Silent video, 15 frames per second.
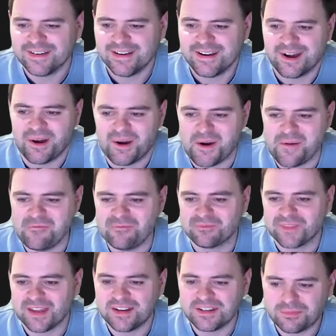
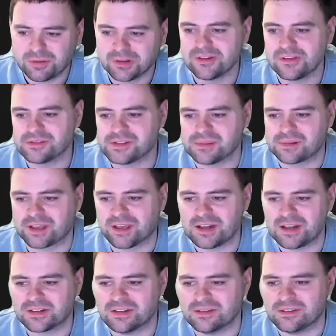And deploy those
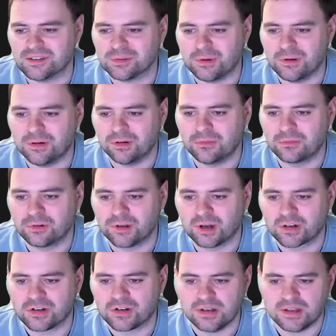applications to a
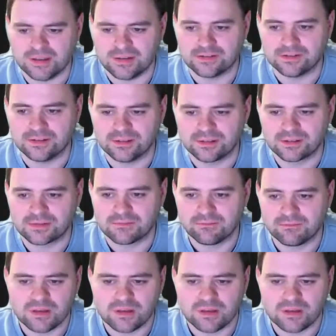non-production instance.